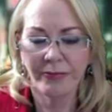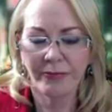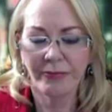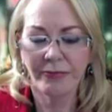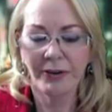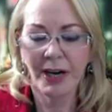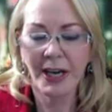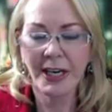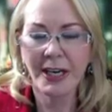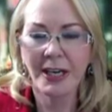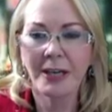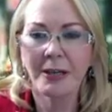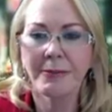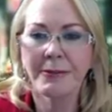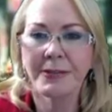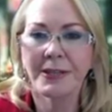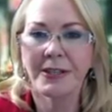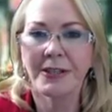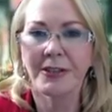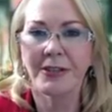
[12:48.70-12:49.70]
right
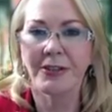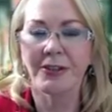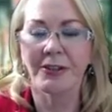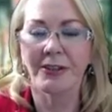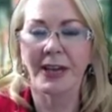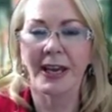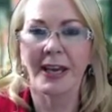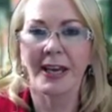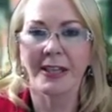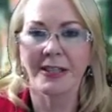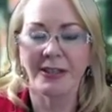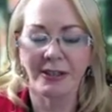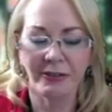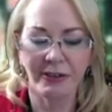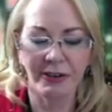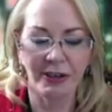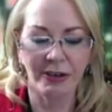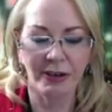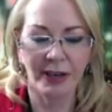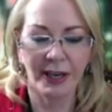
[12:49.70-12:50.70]
opposite you, Cancer,
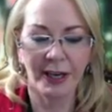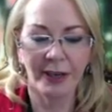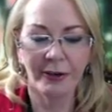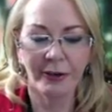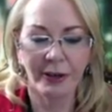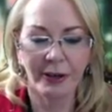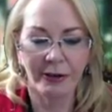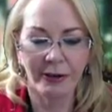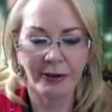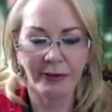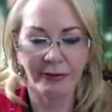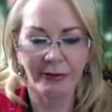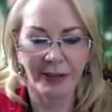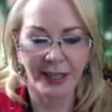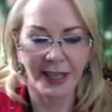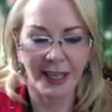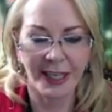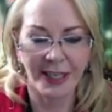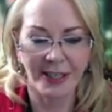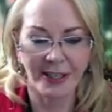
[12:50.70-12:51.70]
in your area of
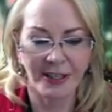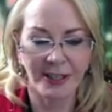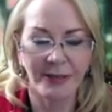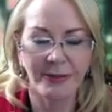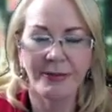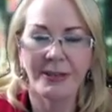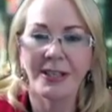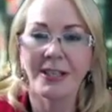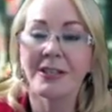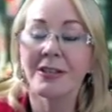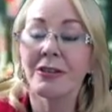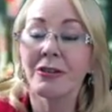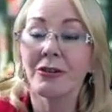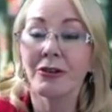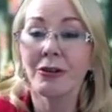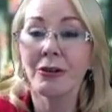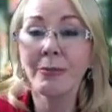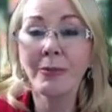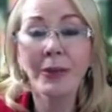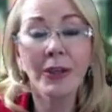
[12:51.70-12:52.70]
relationships, there's a
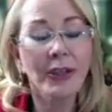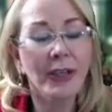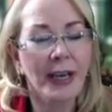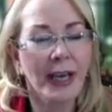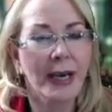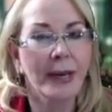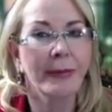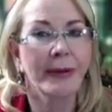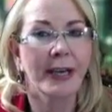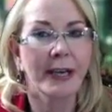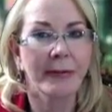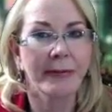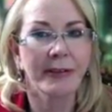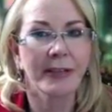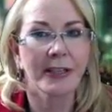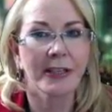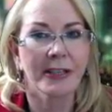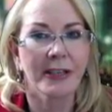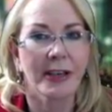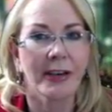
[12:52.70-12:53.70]
new moon coming up in
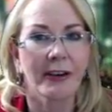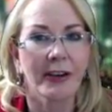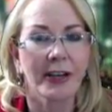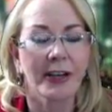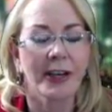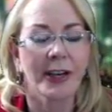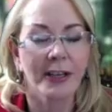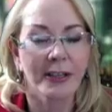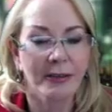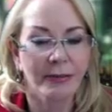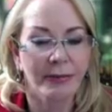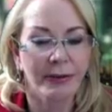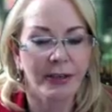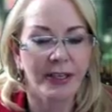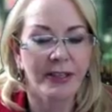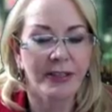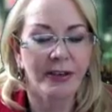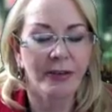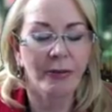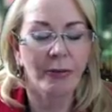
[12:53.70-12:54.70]
this area next
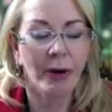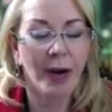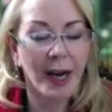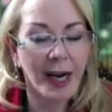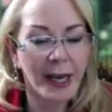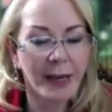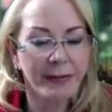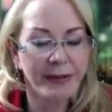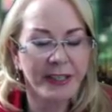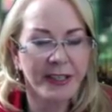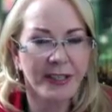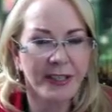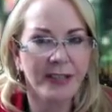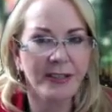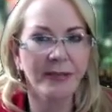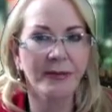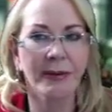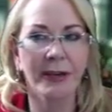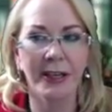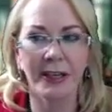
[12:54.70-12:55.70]
week. So what happens
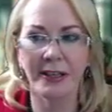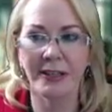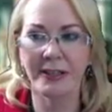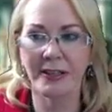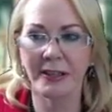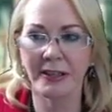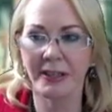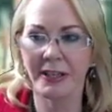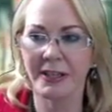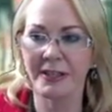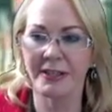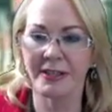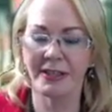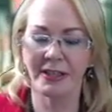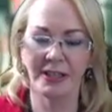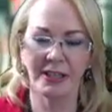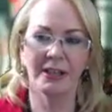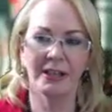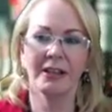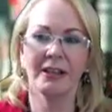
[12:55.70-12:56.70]
this week is
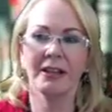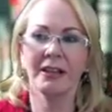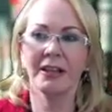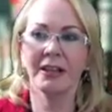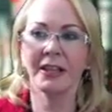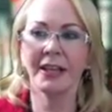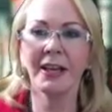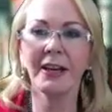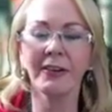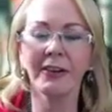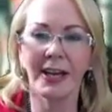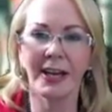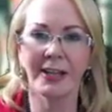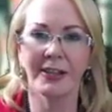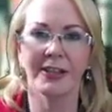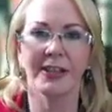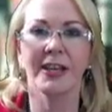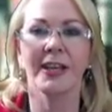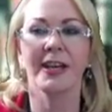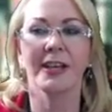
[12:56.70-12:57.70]
can clear
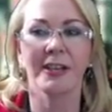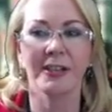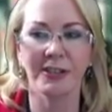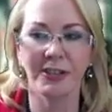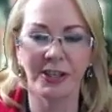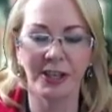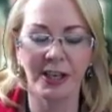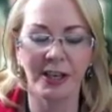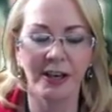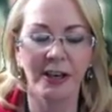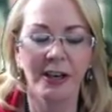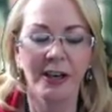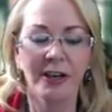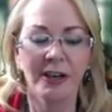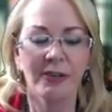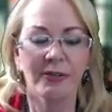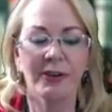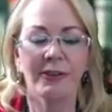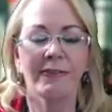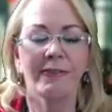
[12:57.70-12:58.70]
out the energy,
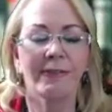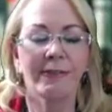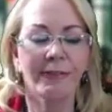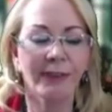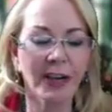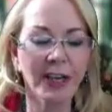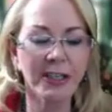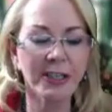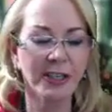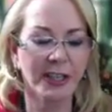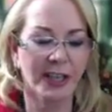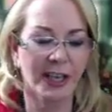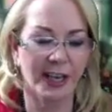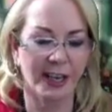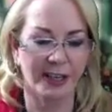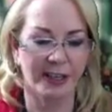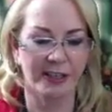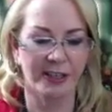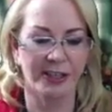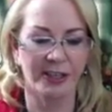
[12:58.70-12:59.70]
refresh the
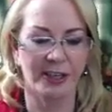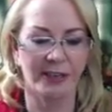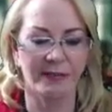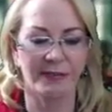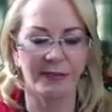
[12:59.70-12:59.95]
energy